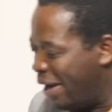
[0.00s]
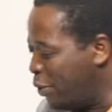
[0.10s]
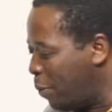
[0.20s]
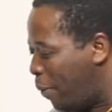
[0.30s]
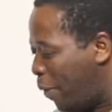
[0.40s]

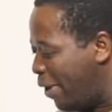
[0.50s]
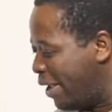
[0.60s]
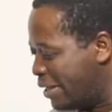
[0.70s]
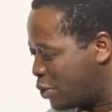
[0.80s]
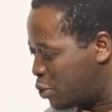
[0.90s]
little boy,
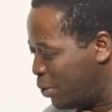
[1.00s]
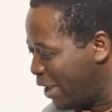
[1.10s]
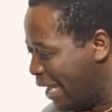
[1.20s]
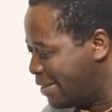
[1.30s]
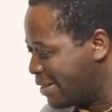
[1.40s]
he's two
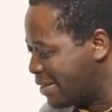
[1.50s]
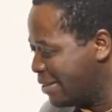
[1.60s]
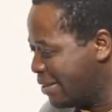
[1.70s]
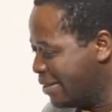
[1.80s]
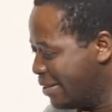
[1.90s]
years,
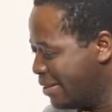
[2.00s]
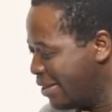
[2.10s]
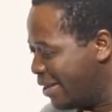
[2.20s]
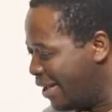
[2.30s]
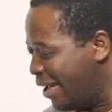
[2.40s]

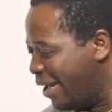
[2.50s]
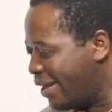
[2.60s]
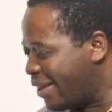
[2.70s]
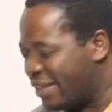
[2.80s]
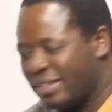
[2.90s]

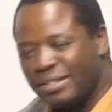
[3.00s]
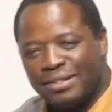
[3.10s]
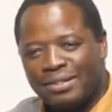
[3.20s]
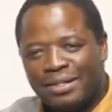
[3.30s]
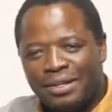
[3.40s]
that,
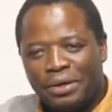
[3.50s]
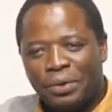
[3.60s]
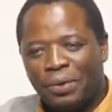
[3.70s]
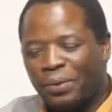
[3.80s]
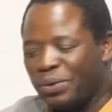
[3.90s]
you
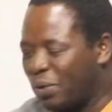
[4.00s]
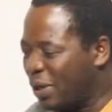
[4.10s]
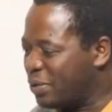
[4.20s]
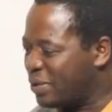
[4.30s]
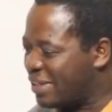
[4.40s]
know, we don't
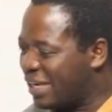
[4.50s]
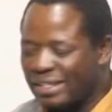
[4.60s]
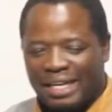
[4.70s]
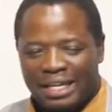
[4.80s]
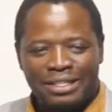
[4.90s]
want to take
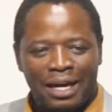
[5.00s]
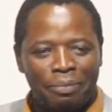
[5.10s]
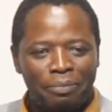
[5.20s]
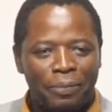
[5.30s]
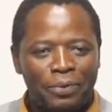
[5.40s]
such
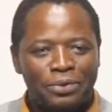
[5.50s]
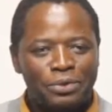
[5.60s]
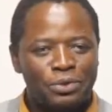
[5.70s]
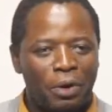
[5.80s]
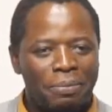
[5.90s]
young people to
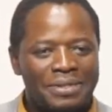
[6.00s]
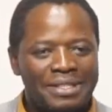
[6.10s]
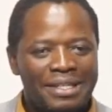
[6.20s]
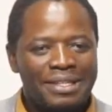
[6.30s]
storms.